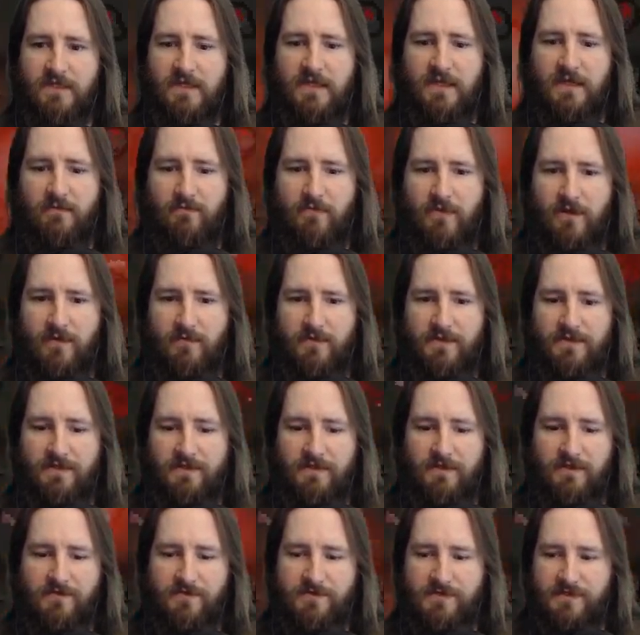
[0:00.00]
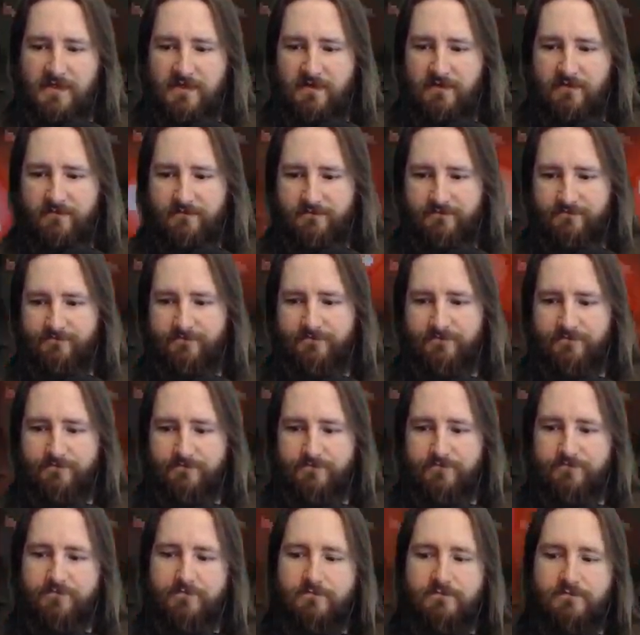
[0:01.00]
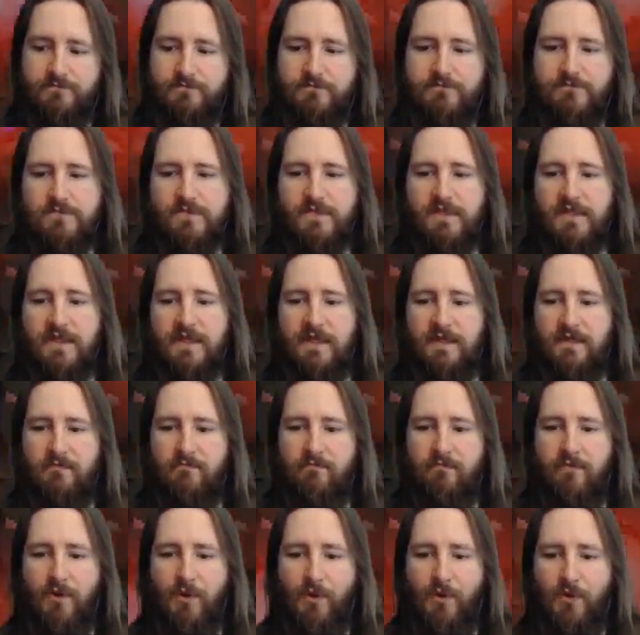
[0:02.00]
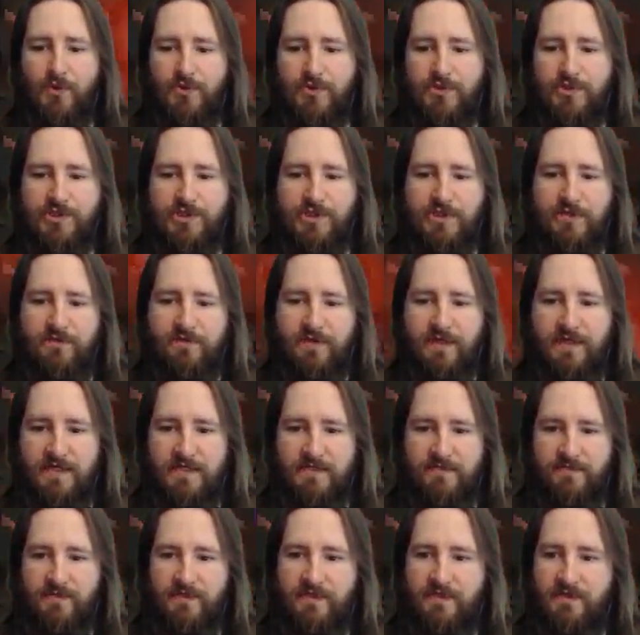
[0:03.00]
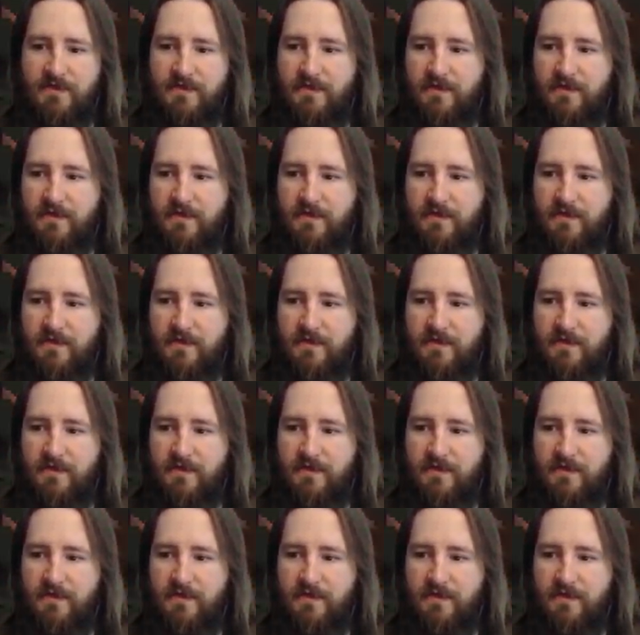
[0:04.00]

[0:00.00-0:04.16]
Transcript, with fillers: Can't bomb into those now. Kind of bullshit if you ask me.